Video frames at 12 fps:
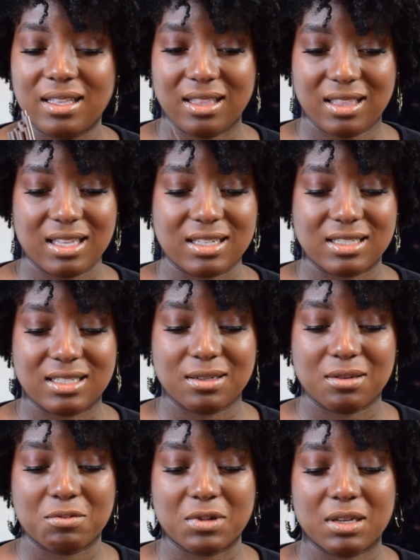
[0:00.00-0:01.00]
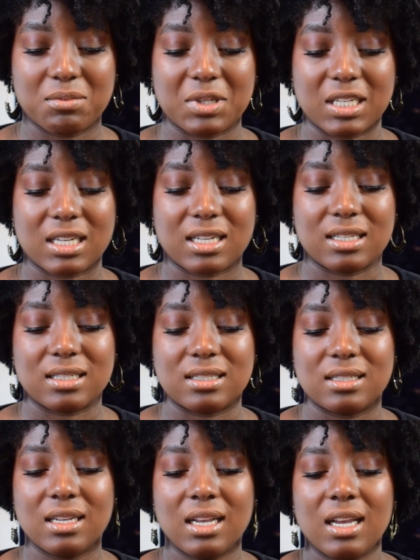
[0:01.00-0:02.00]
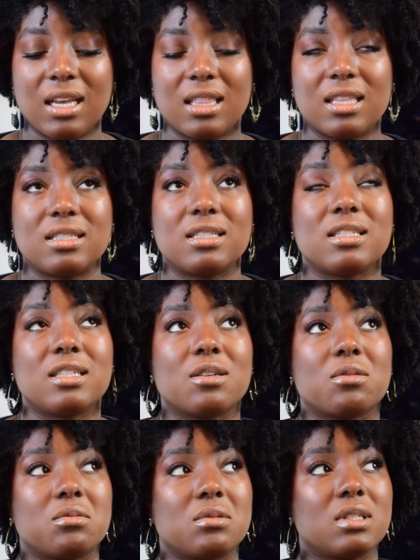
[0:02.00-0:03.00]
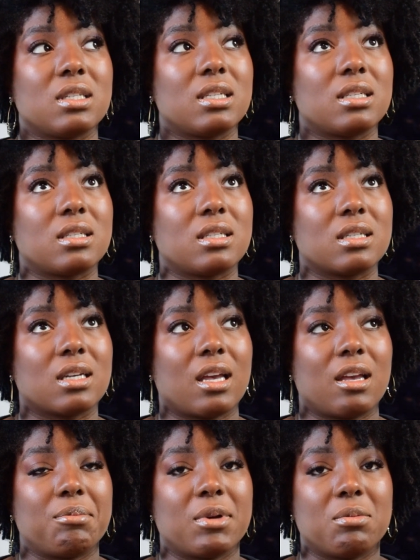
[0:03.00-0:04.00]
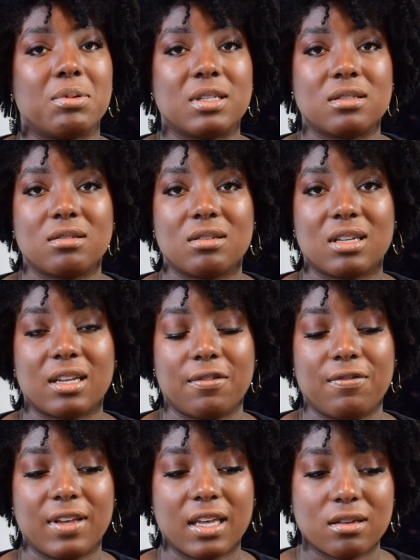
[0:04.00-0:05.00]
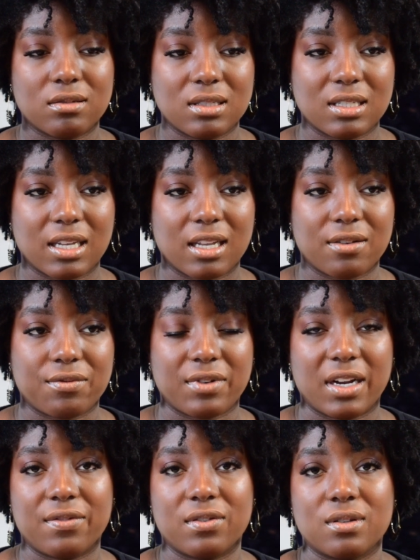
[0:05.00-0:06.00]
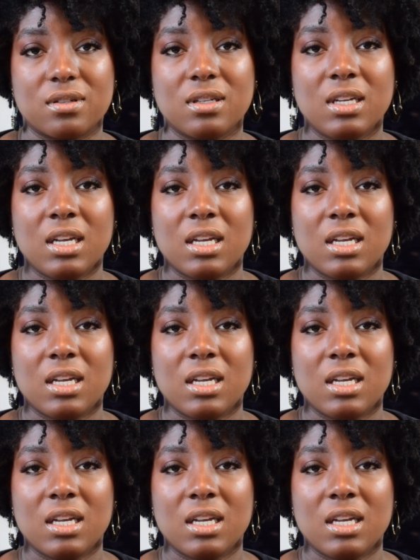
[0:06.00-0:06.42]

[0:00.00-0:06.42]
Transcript: this one because this is the only eyebrow pencil that I found to kind of rival